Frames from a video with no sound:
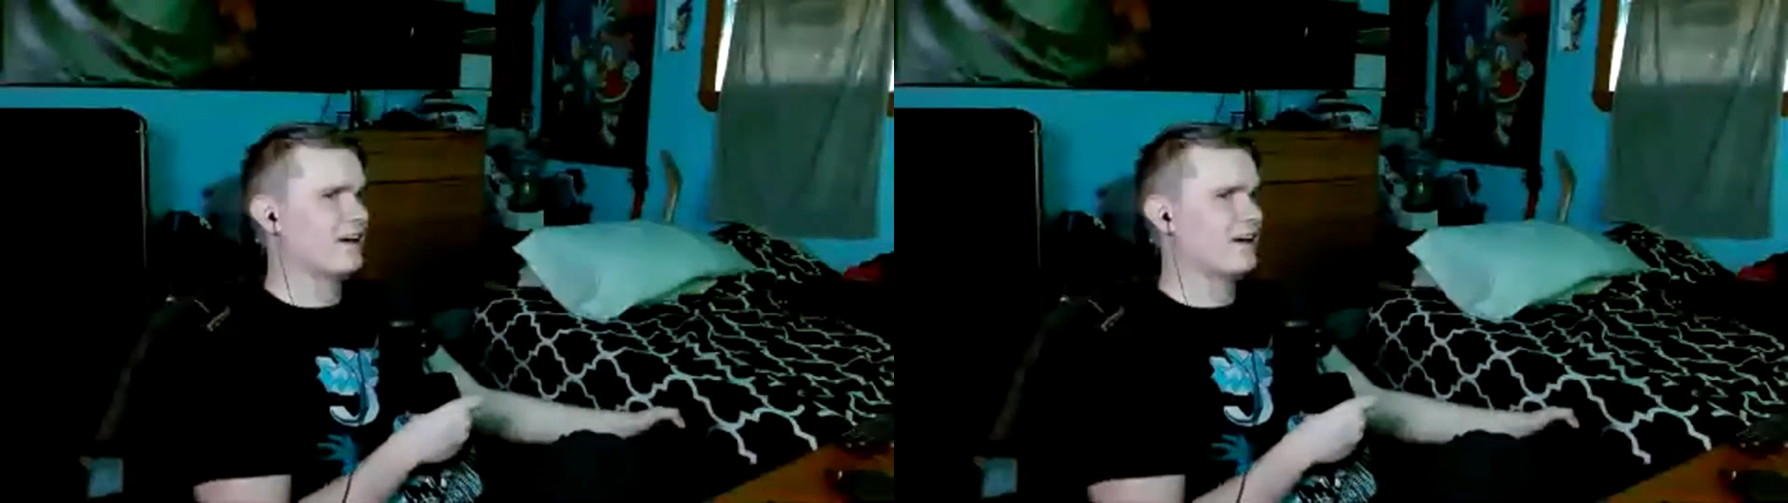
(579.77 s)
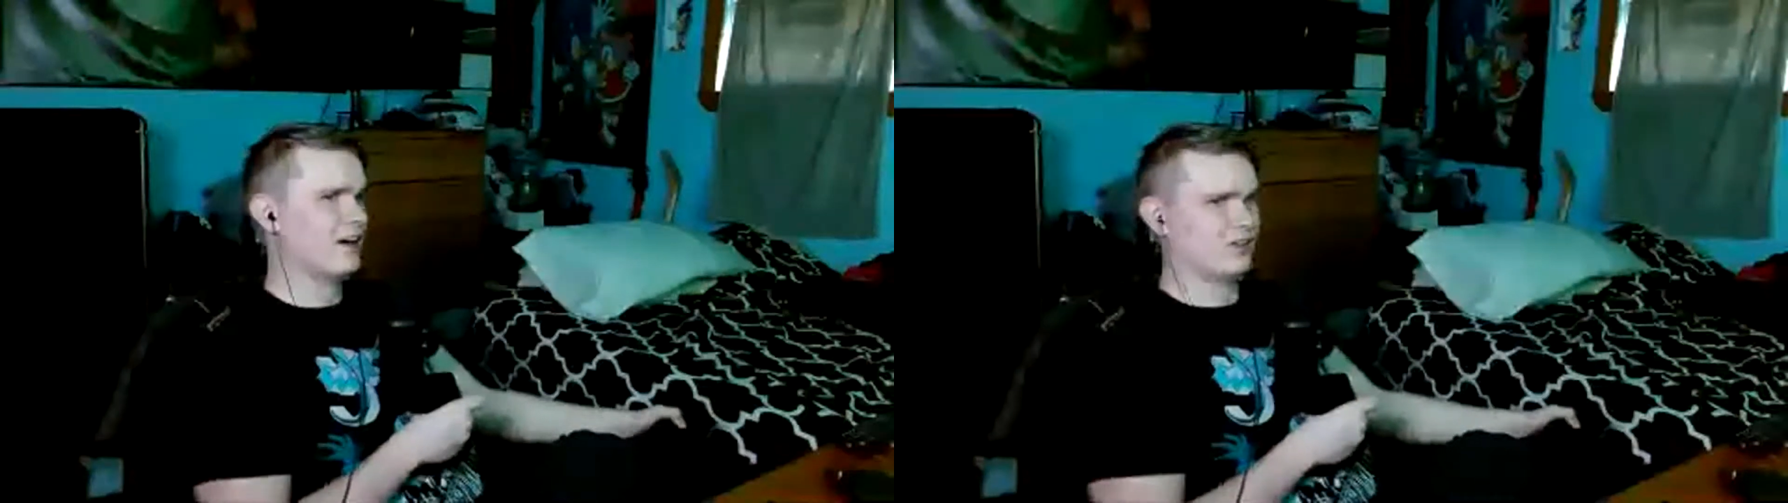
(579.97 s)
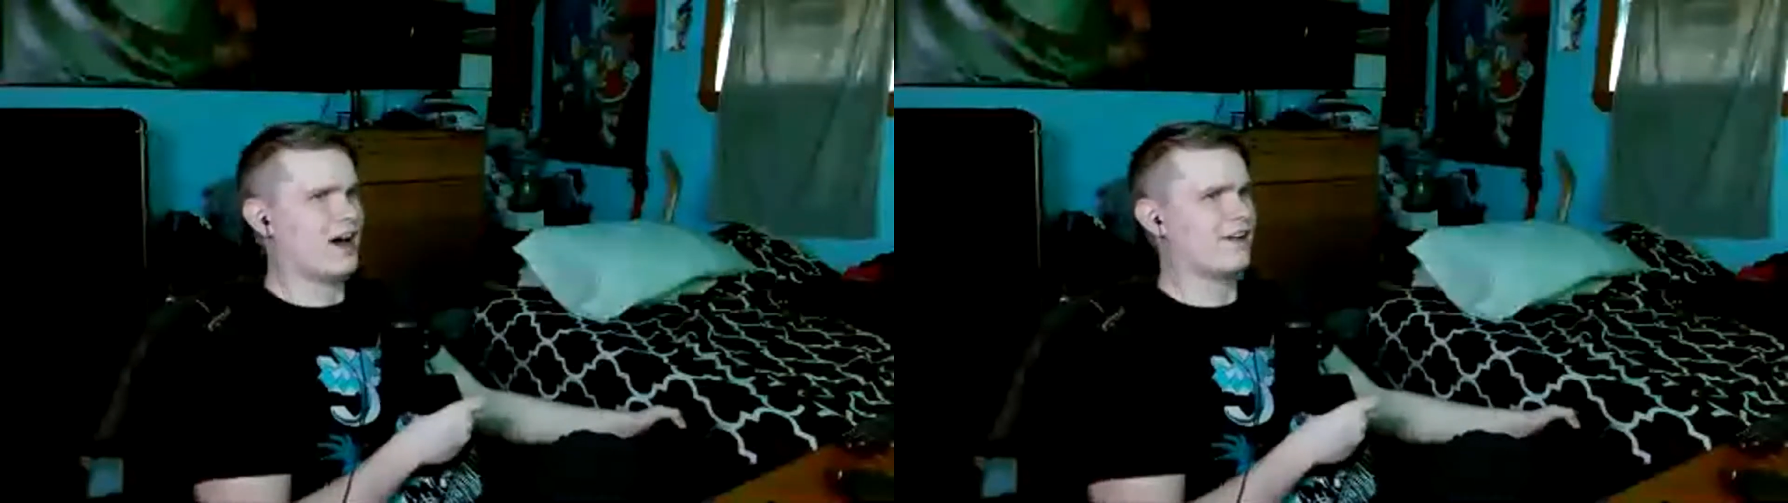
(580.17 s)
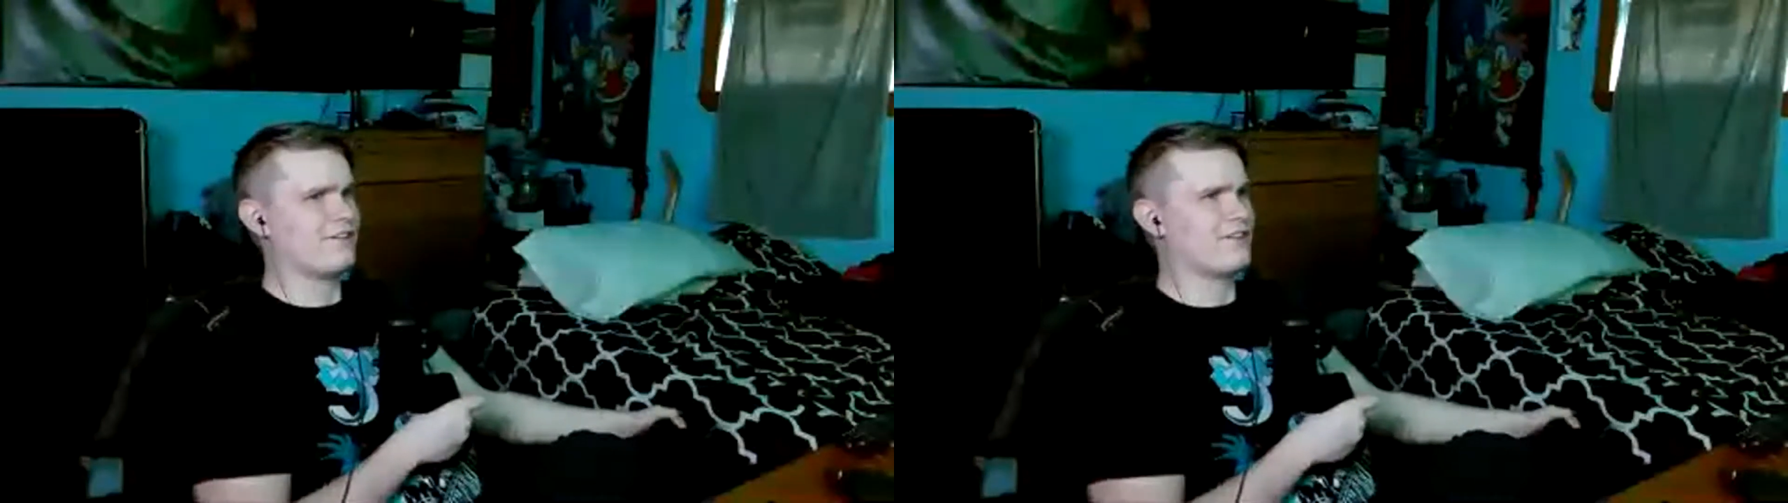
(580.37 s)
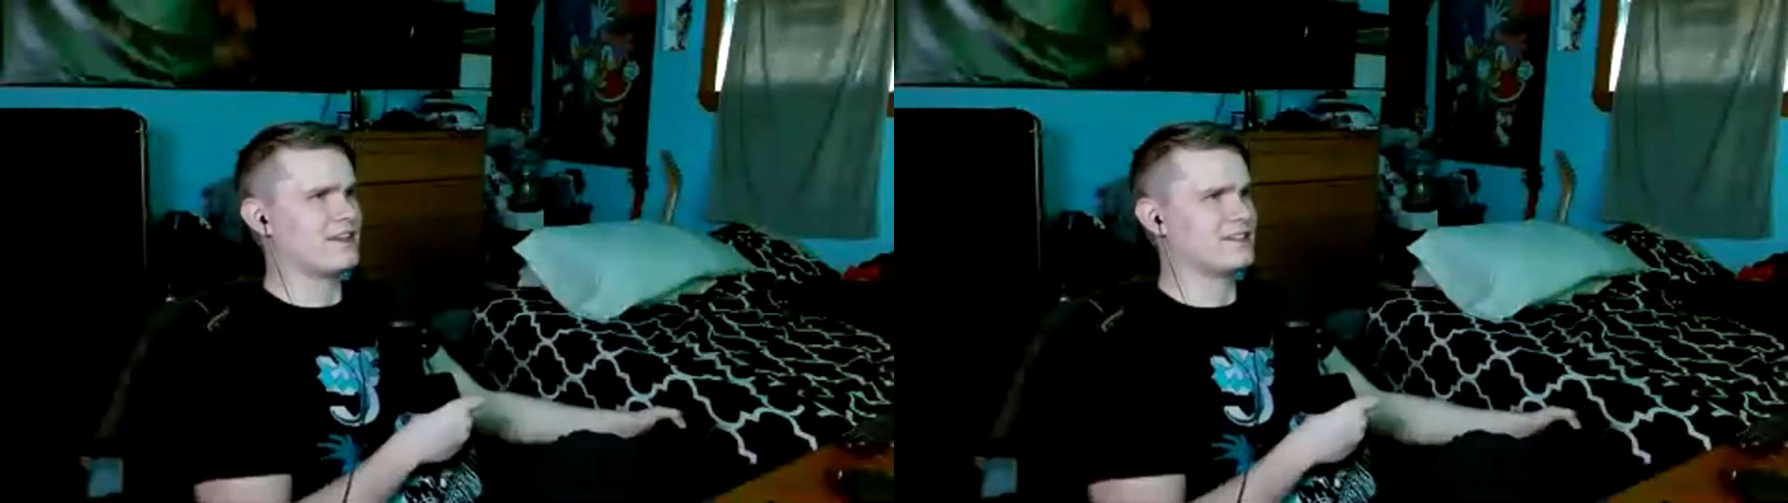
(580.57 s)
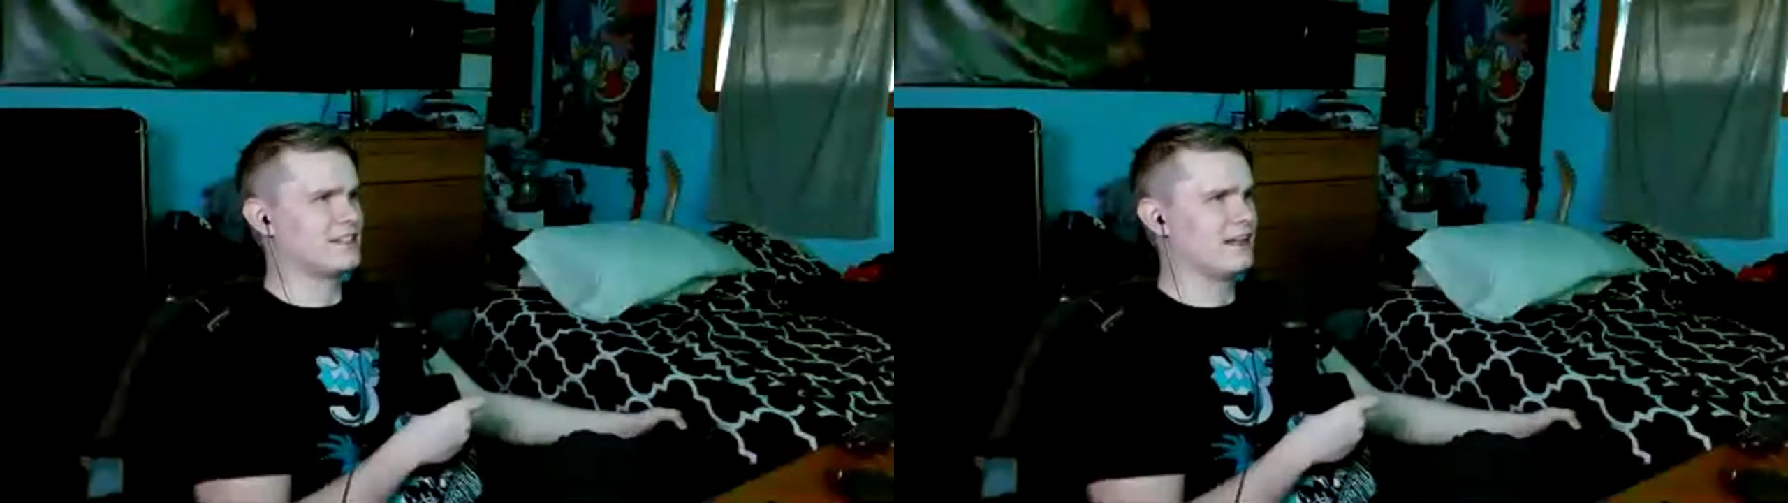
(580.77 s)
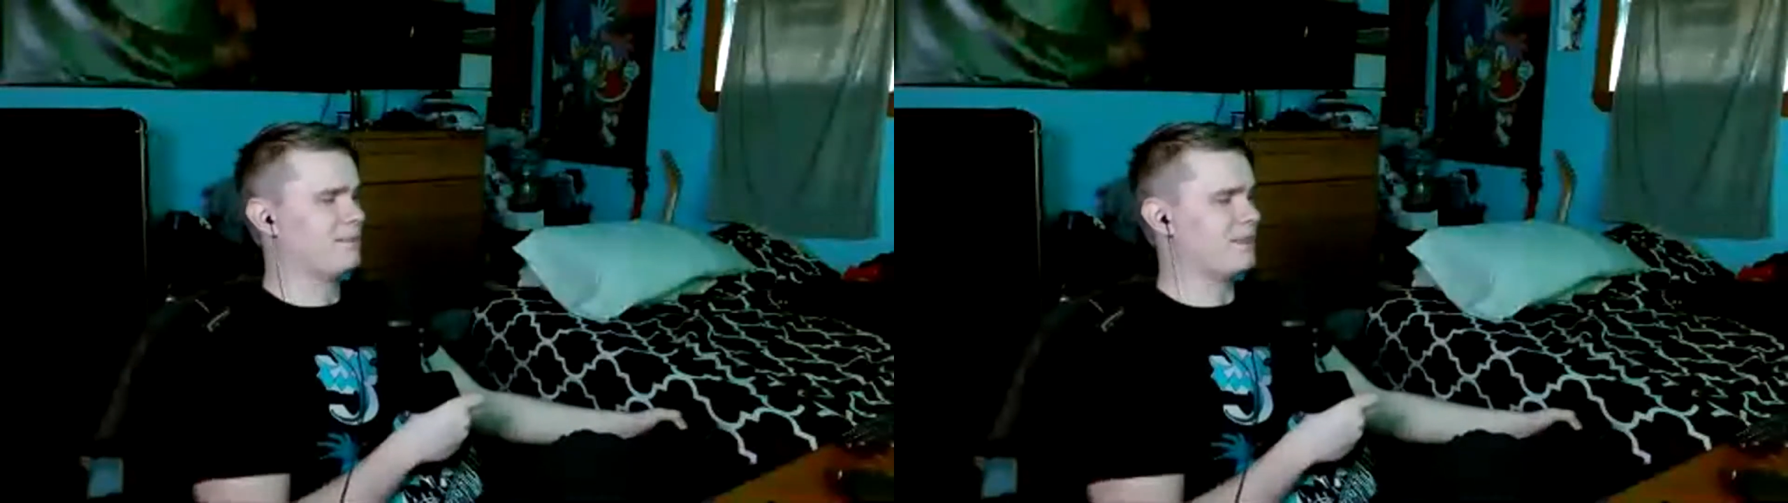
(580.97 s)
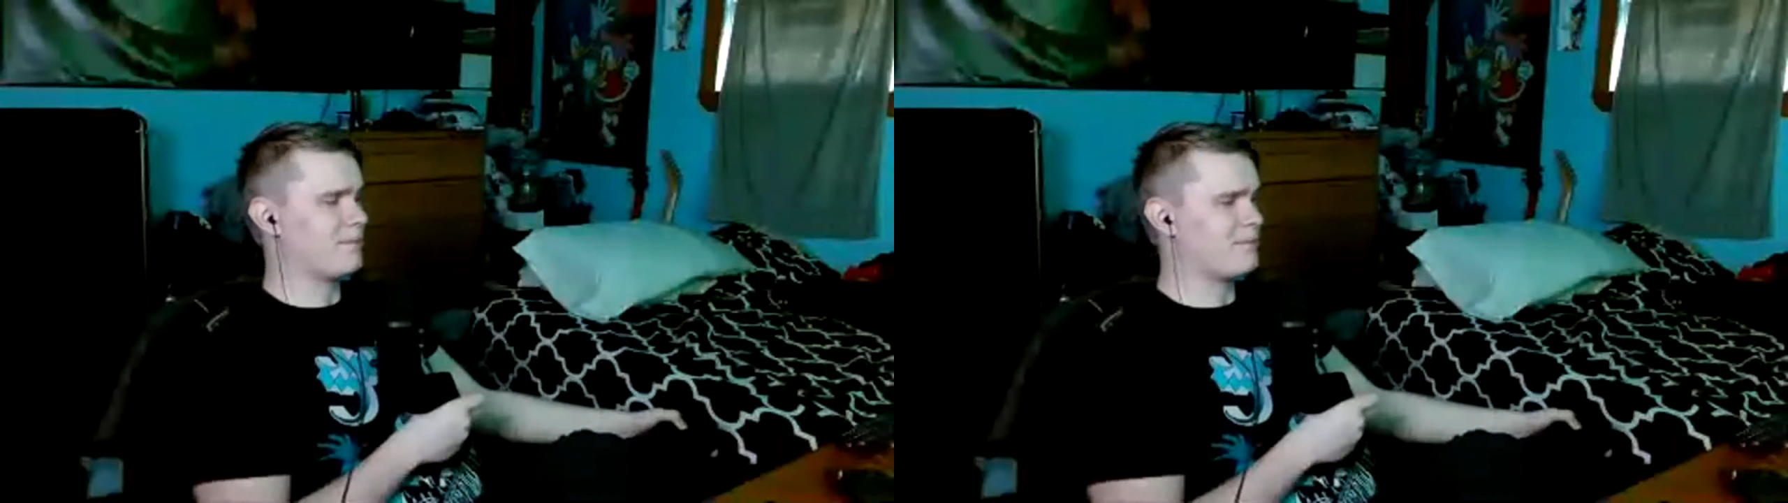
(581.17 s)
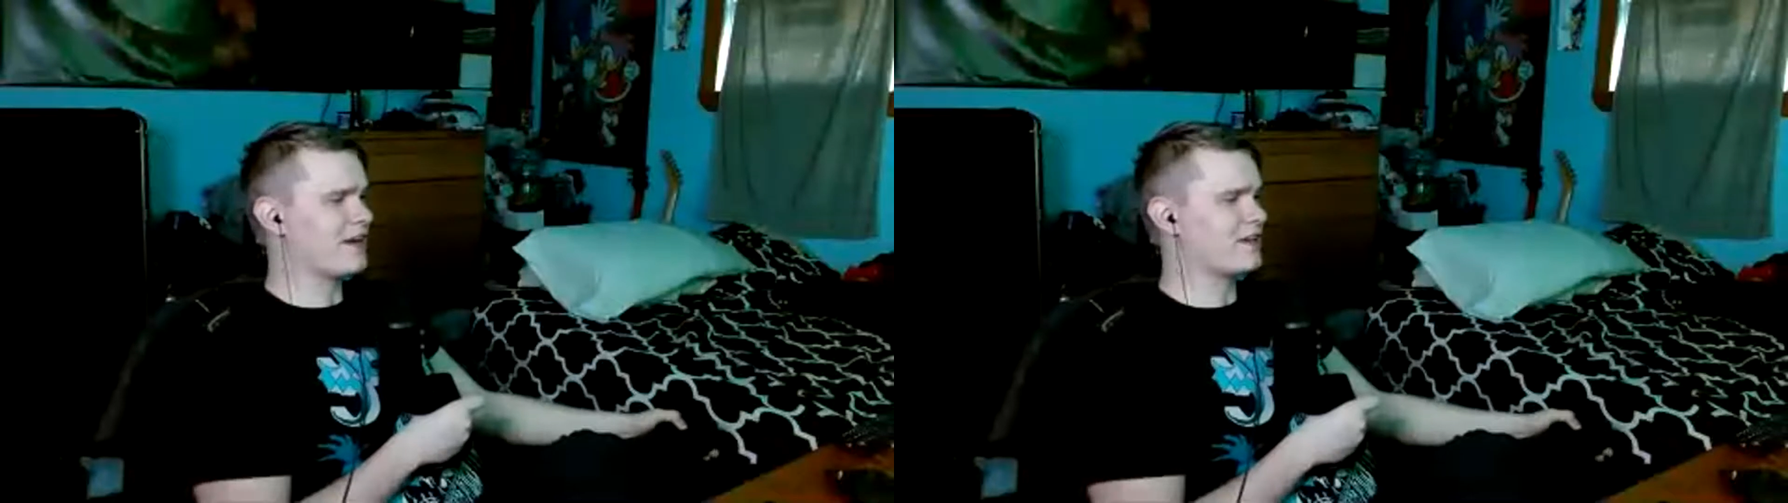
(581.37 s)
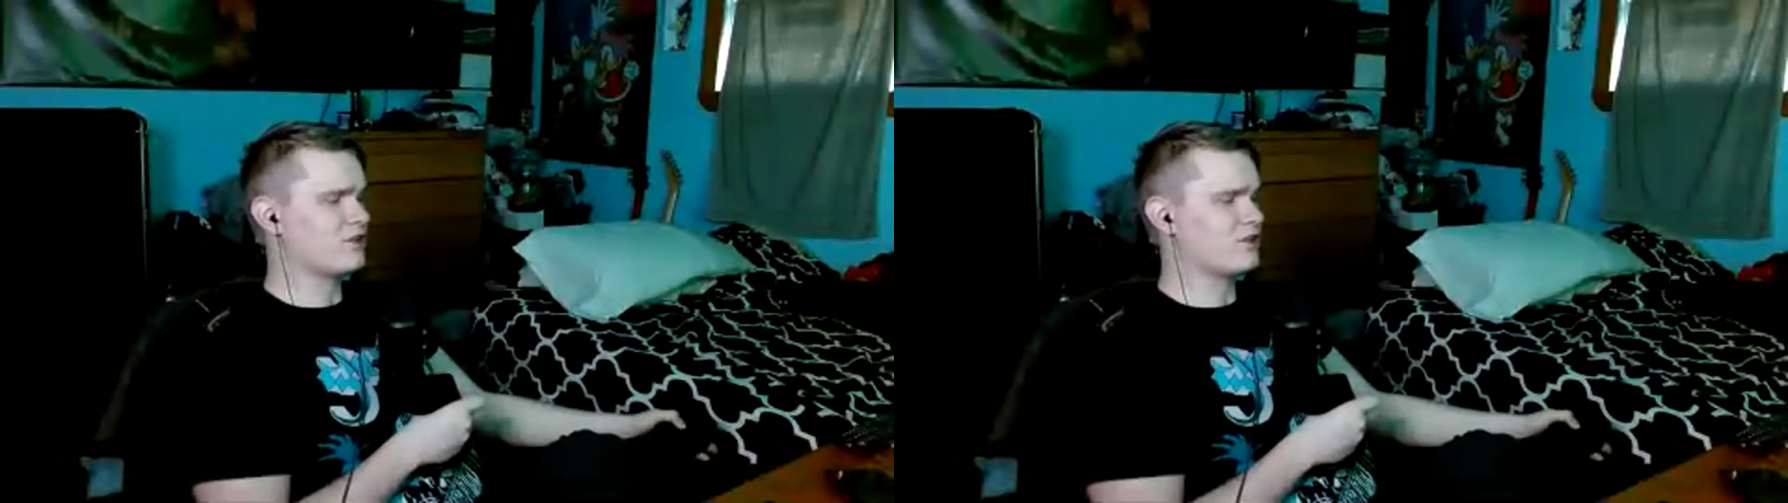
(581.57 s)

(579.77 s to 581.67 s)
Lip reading: a lot of things that Becky